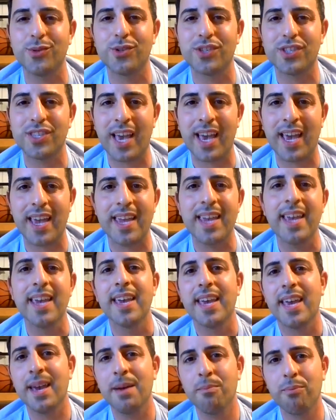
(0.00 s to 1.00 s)
say
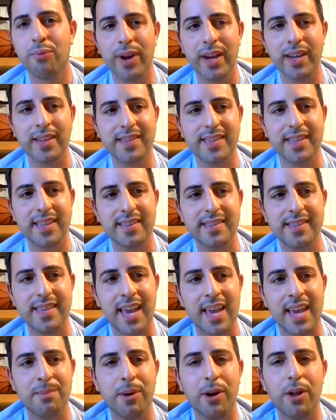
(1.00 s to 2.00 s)
and bring to the
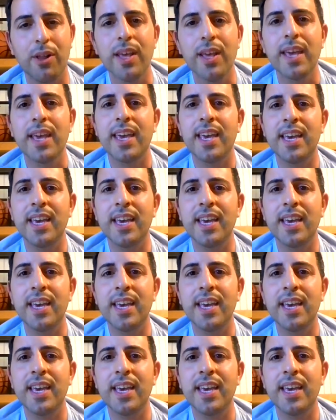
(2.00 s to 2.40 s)
table.